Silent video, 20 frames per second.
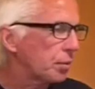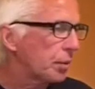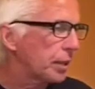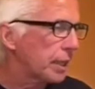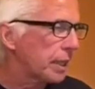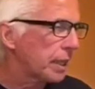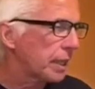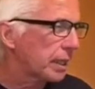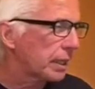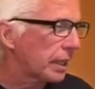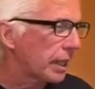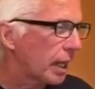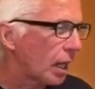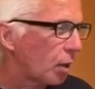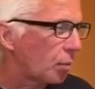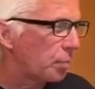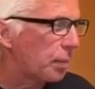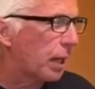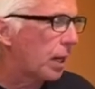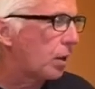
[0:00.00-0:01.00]
we can to
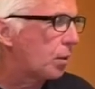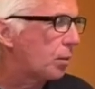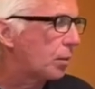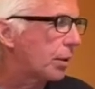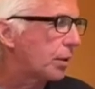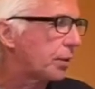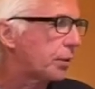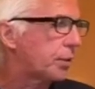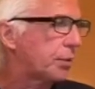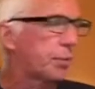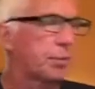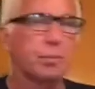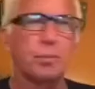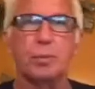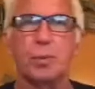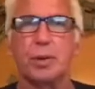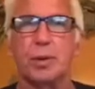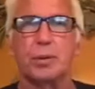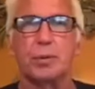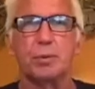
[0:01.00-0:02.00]
help out
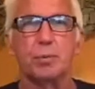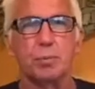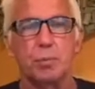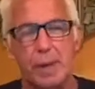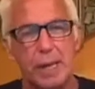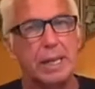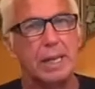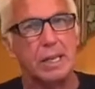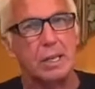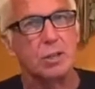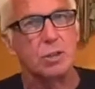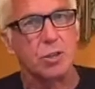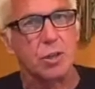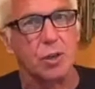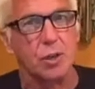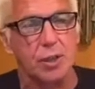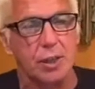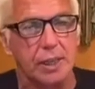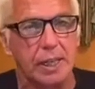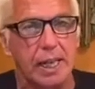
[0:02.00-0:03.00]
with making
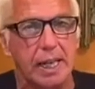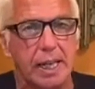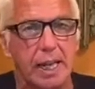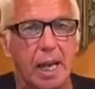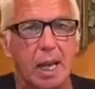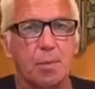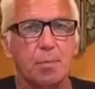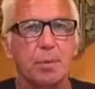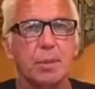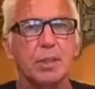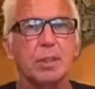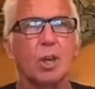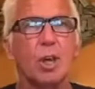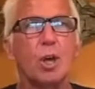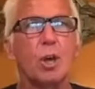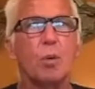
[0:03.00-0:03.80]
sure that that happens.